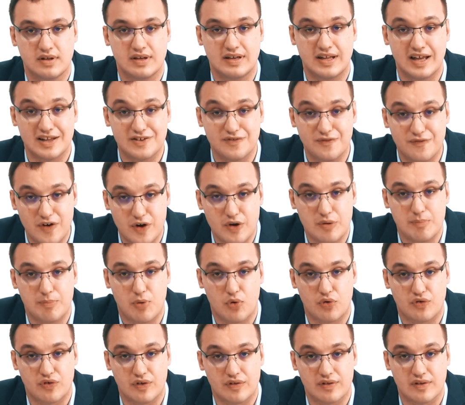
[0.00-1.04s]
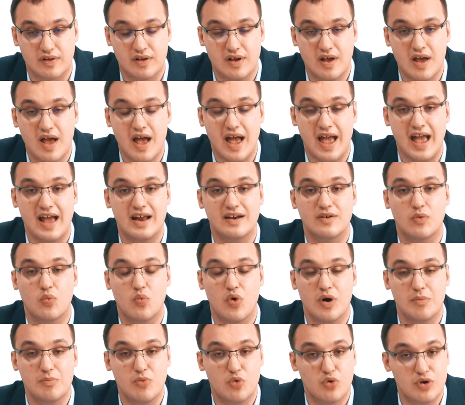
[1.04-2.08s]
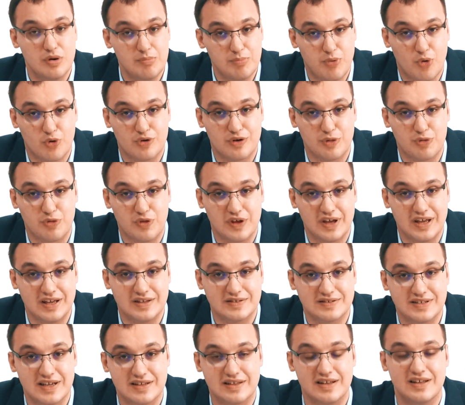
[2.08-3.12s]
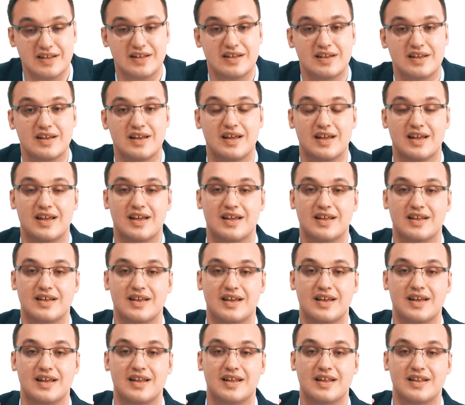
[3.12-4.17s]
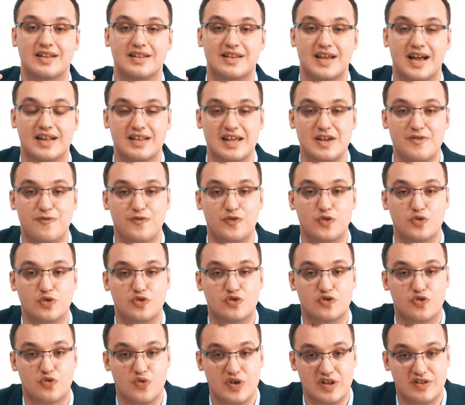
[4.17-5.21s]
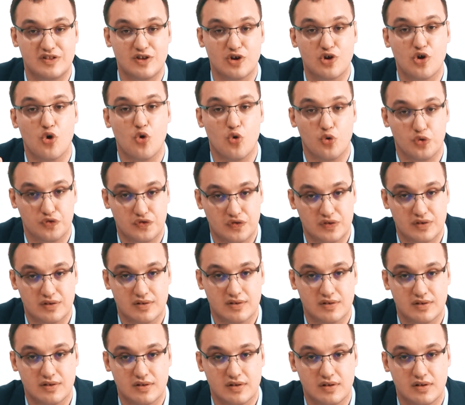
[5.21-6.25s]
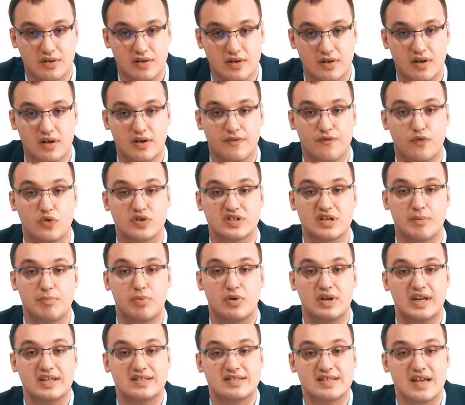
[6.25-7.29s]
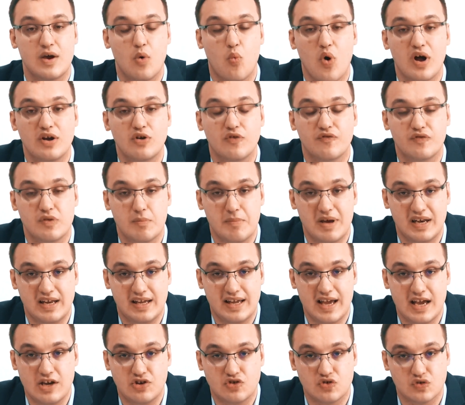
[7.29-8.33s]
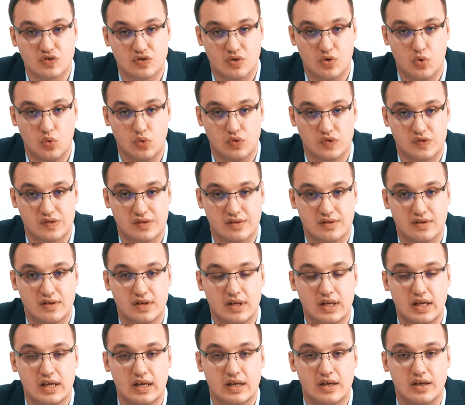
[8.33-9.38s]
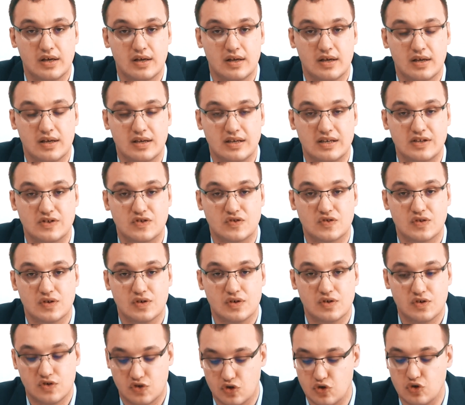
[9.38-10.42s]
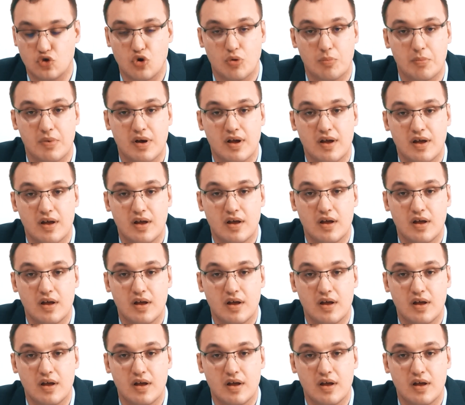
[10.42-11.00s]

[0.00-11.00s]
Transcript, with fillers: That's very important. And one more important thing is that that if you treat the cause, for example, let's say one of the medications caused this syndrome.